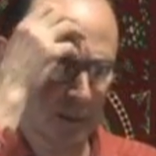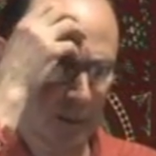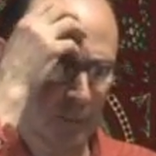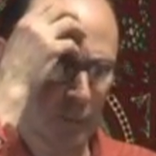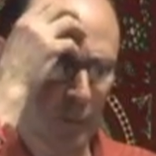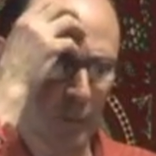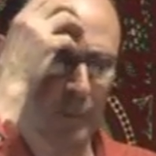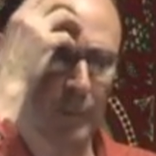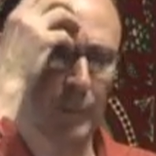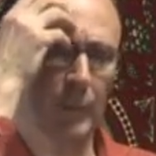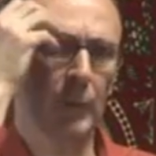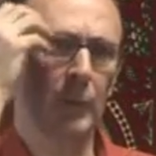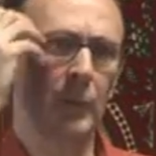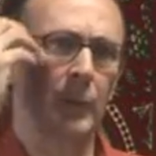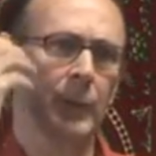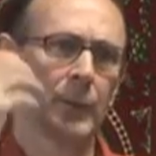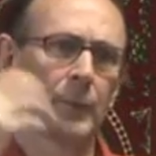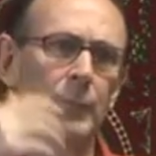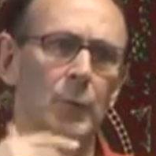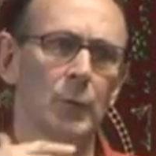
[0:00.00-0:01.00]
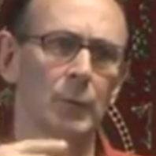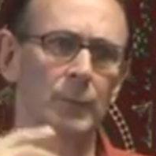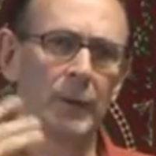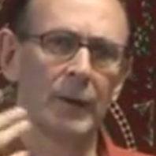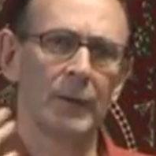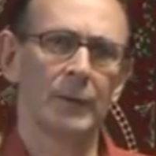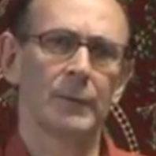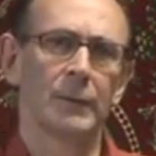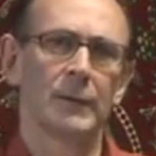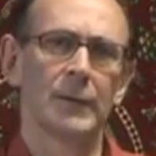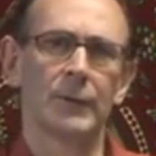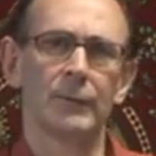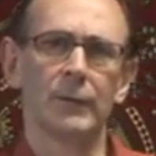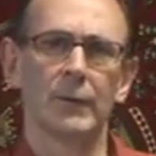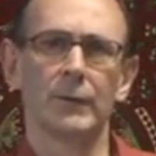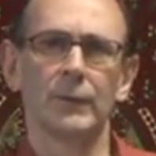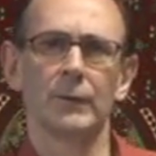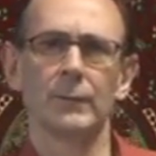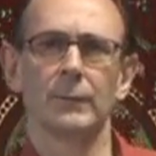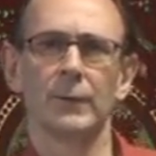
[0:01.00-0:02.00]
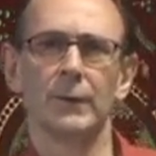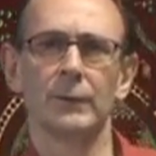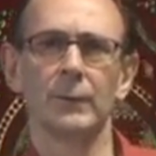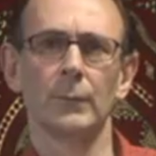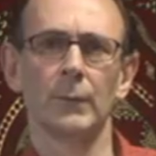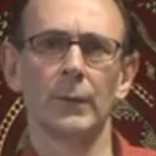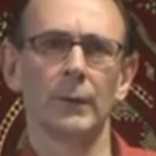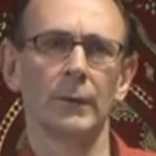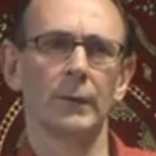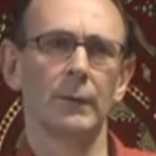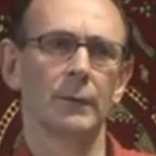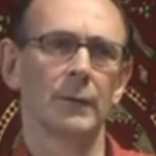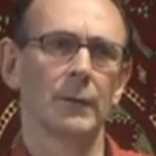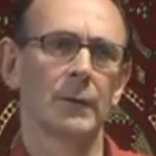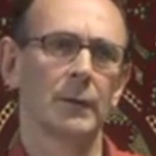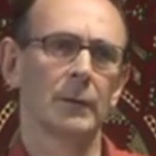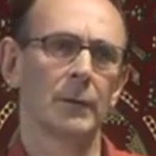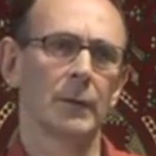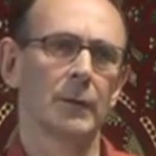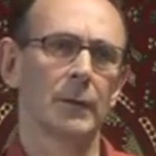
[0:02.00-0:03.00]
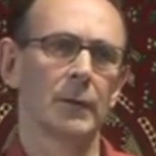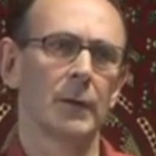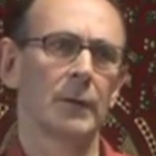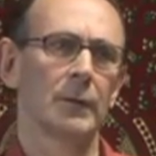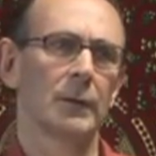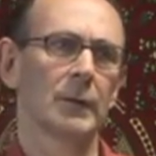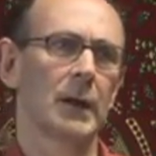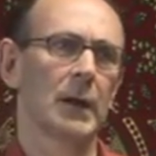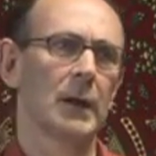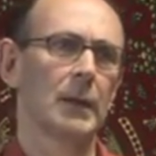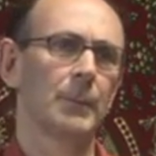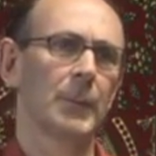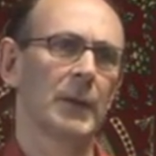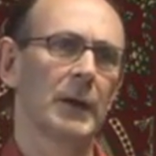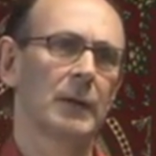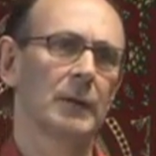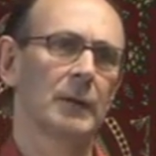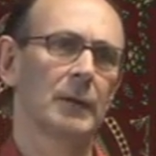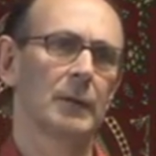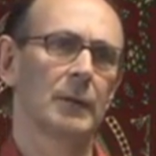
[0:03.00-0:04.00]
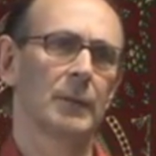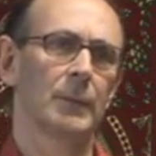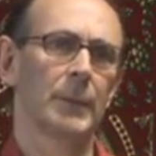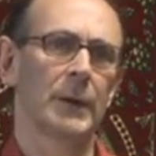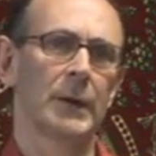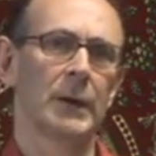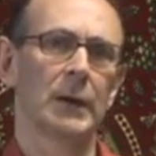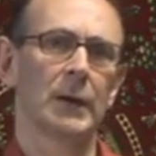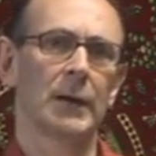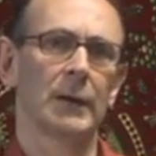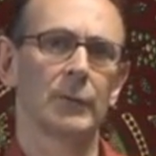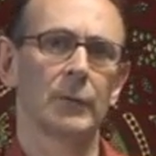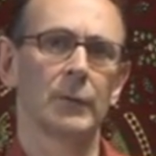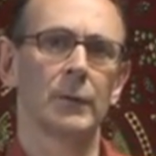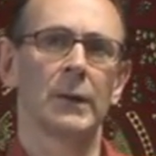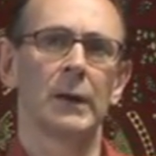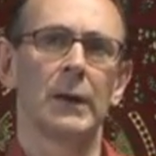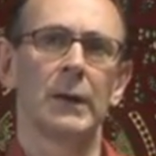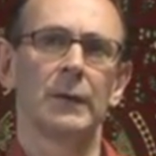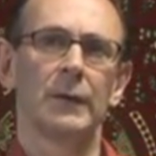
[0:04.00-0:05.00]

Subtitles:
And what's more, the more recent evidence from Richard Wilkinson and Kate Pickett in the Spirit level,